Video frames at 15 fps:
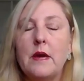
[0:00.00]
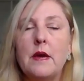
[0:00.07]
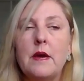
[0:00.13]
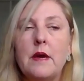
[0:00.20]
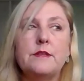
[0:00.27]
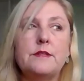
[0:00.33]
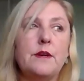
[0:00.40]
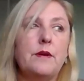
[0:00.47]

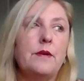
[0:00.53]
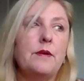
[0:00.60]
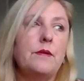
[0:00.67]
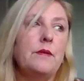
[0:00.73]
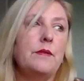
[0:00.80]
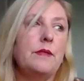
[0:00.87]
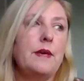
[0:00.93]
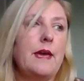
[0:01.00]
So
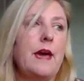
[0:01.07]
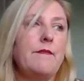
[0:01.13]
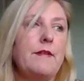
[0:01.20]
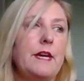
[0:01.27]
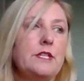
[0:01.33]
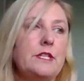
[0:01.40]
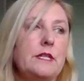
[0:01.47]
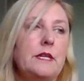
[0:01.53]
they have
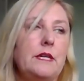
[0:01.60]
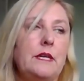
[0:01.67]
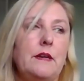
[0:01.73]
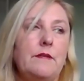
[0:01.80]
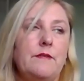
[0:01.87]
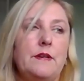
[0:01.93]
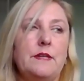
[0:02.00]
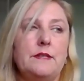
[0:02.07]
actually
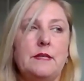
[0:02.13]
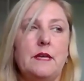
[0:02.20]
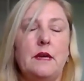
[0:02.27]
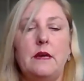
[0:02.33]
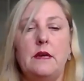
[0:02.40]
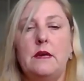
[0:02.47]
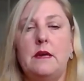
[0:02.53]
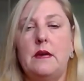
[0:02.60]
given us
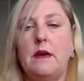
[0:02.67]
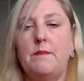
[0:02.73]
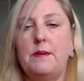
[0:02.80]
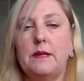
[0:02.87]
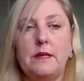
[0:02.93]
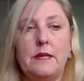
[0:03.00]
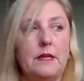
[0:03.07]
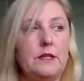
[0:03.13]
a
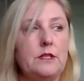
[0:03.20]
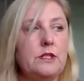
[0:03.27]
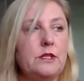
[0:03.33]
ability